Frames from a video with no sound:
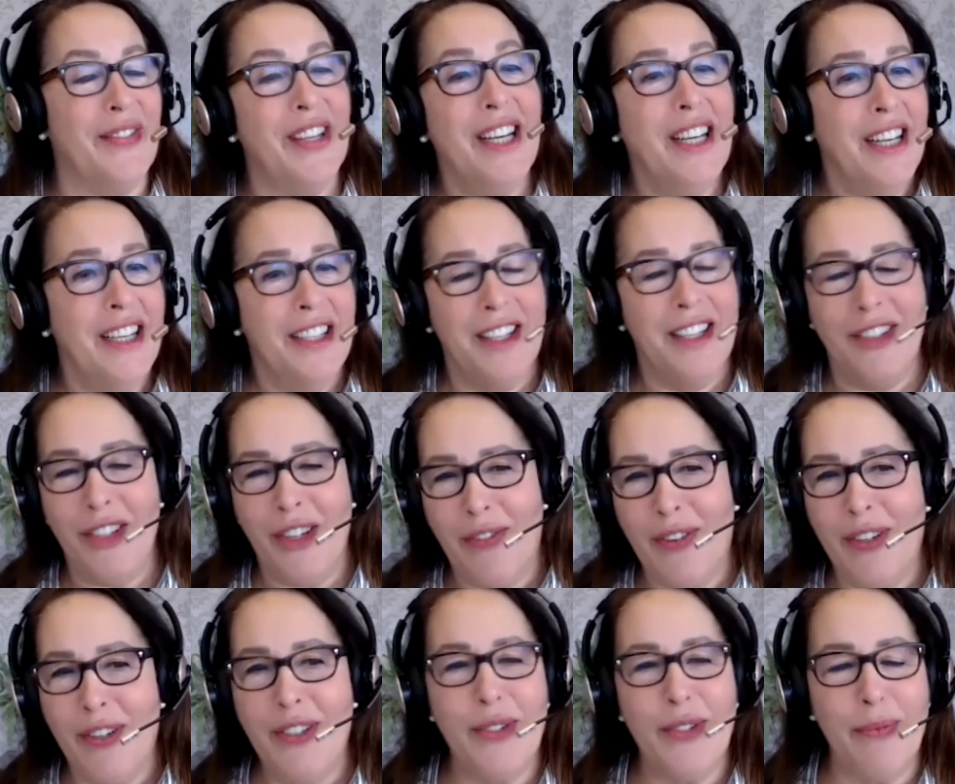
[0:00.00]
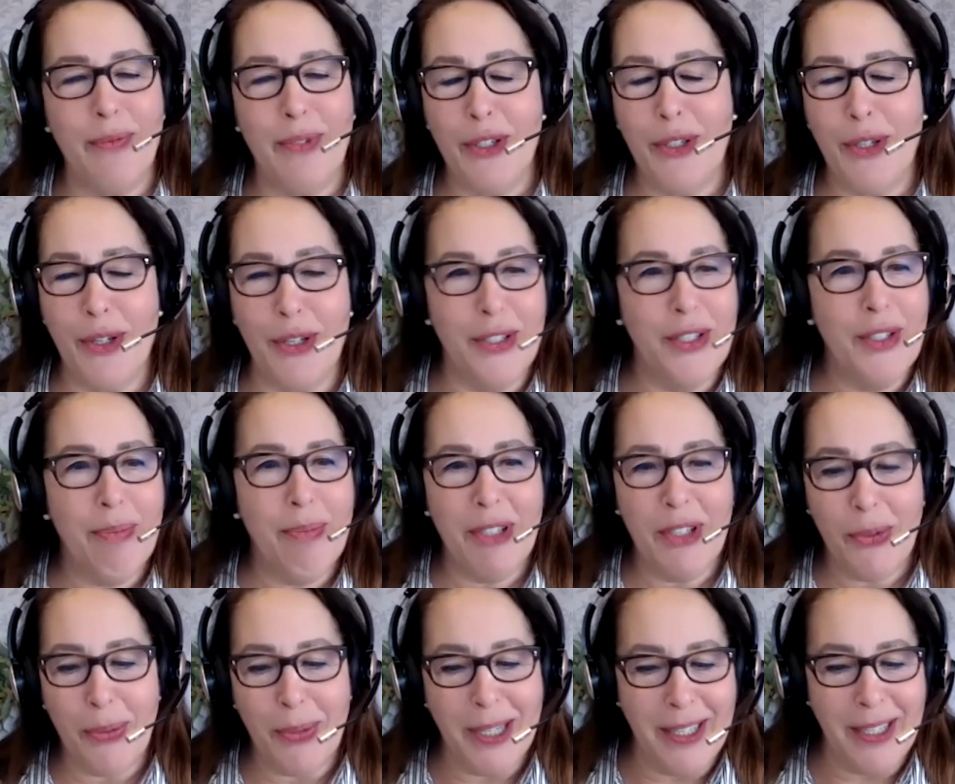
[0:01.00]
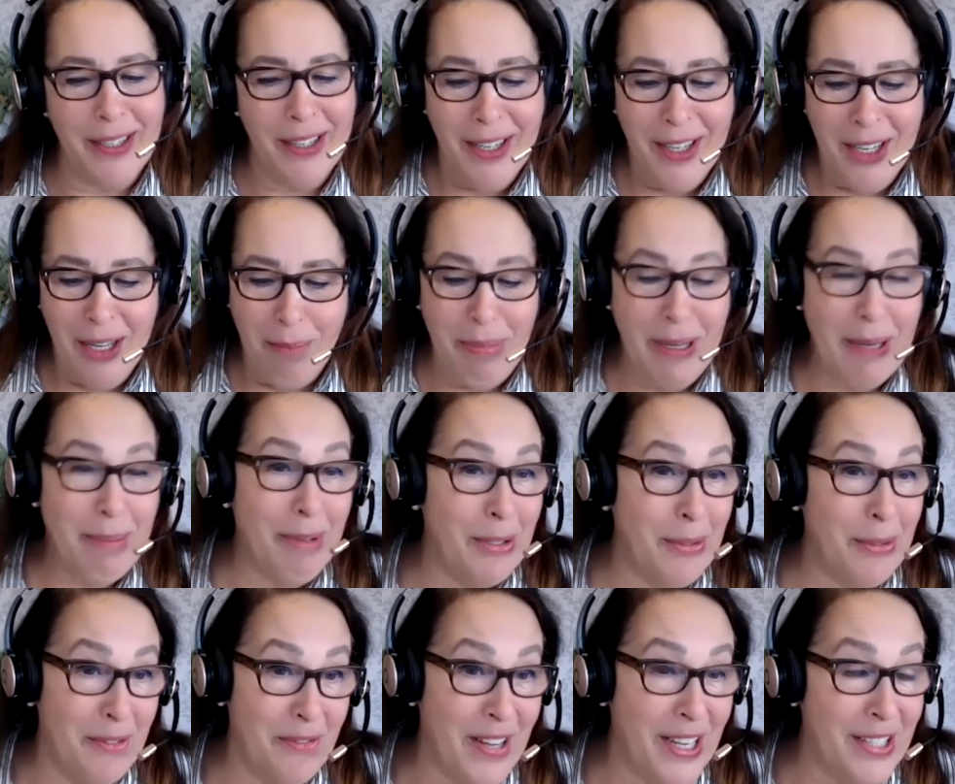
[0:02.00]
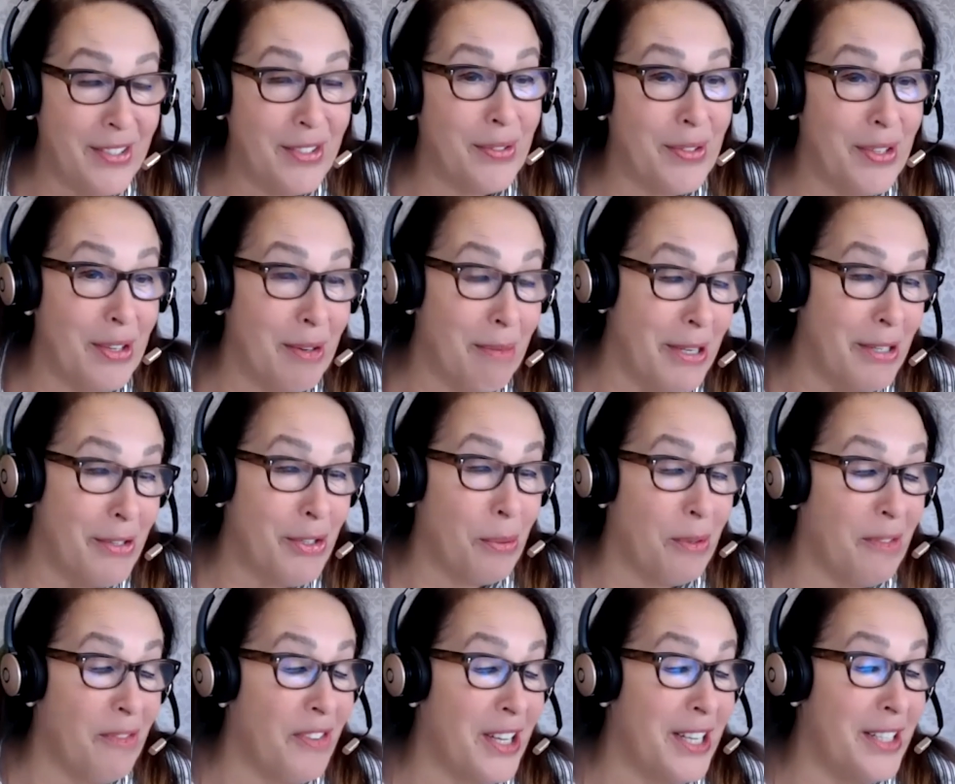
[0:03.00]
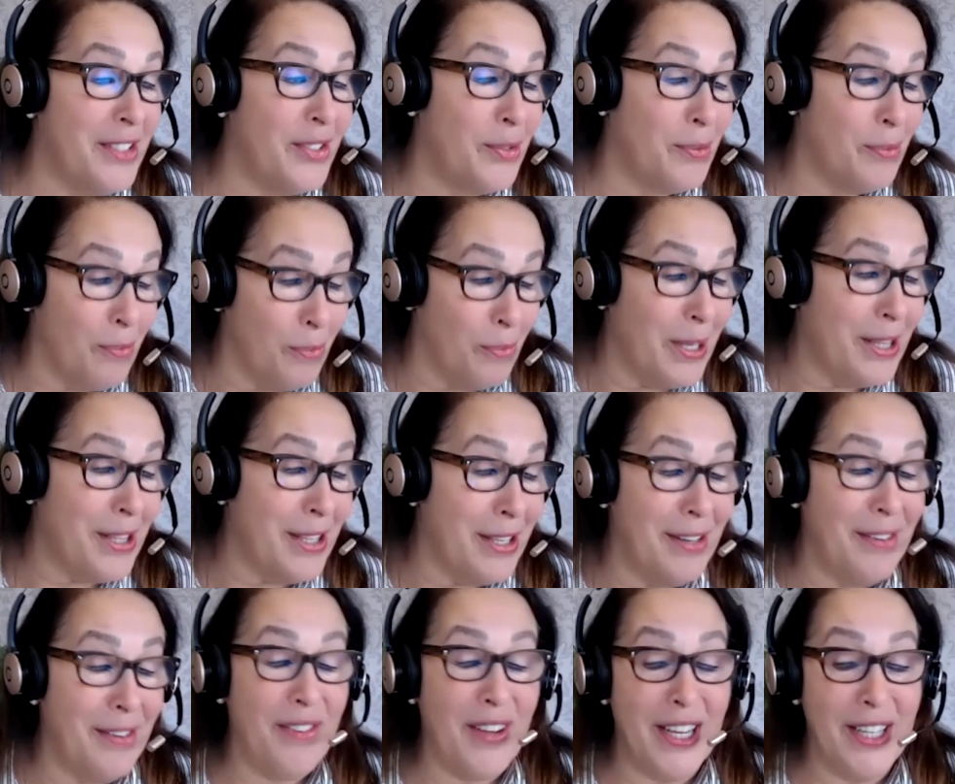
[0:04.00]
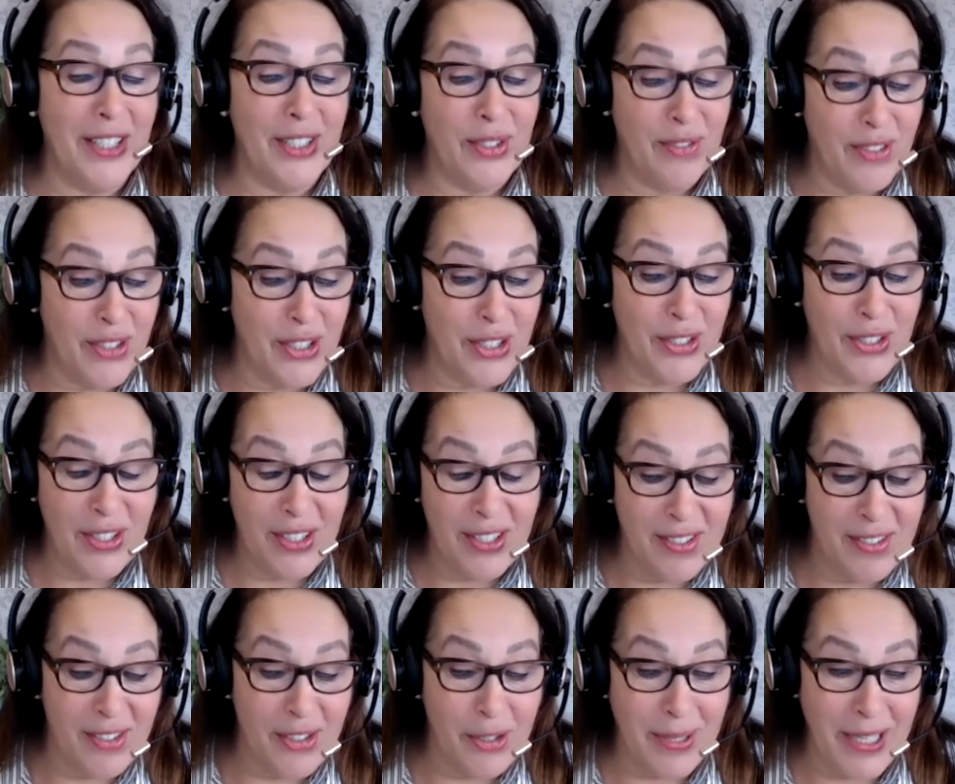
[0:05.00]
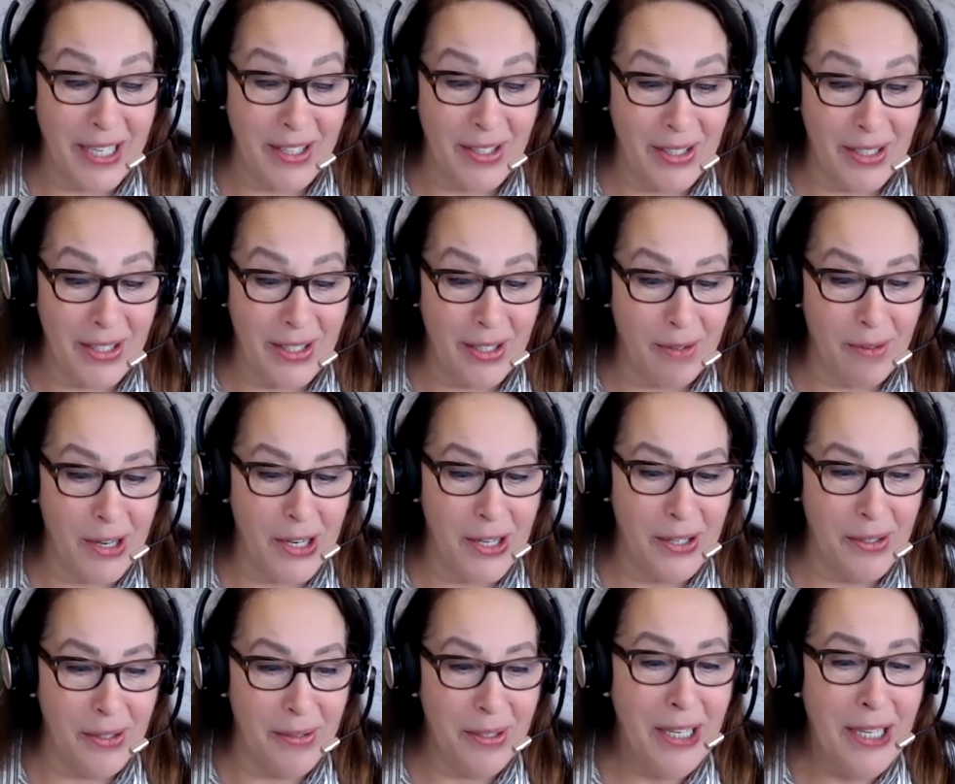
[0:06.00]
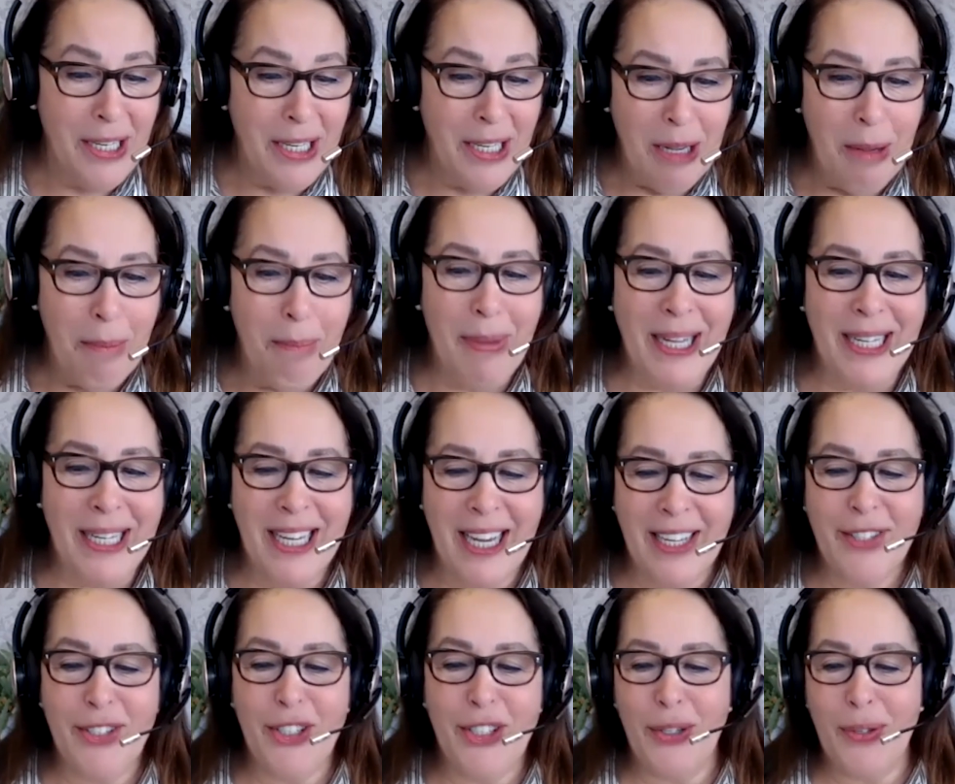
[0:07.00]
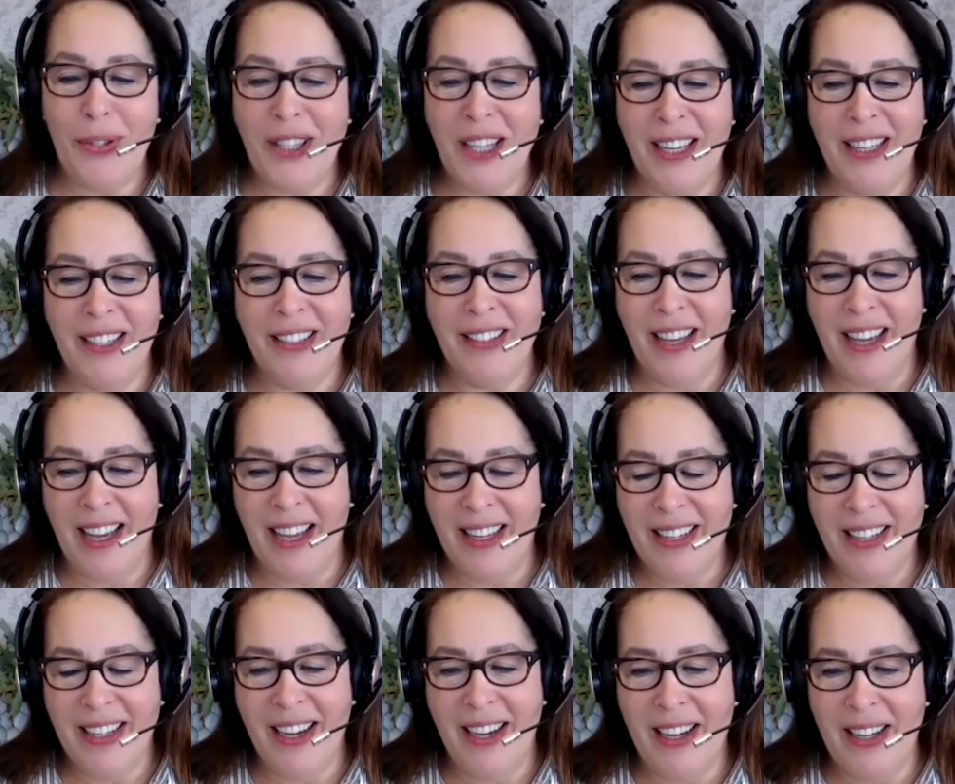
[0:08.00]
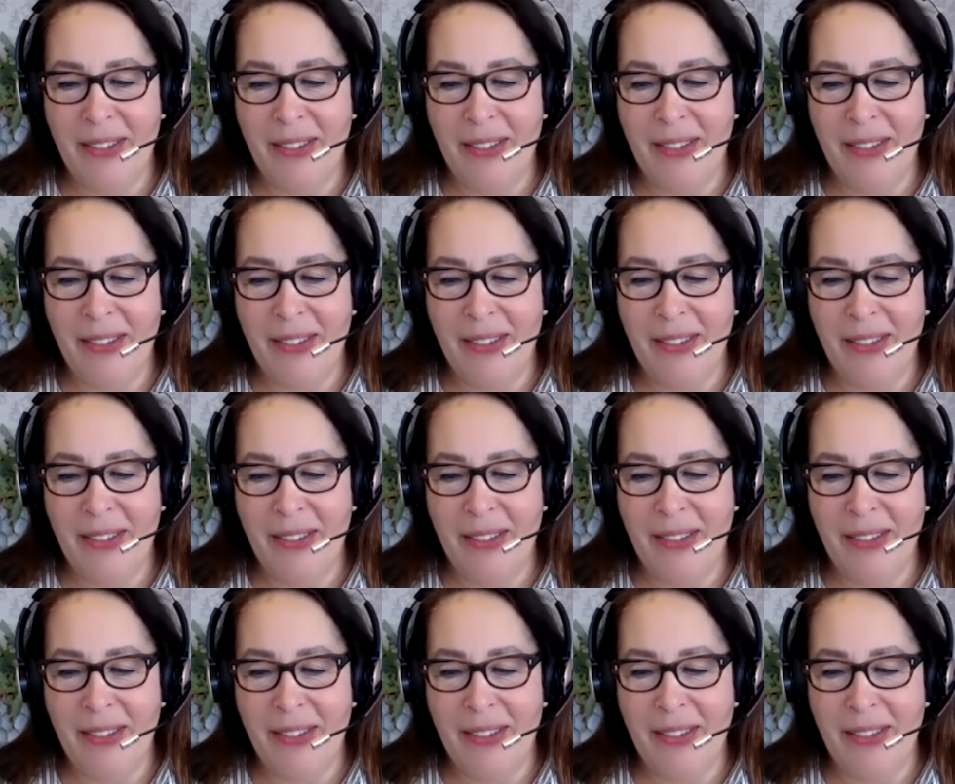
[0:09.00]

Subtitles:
of the difference in returns between people who invest in their mutual funds with an advisor versus doing it on their own. But I do think that,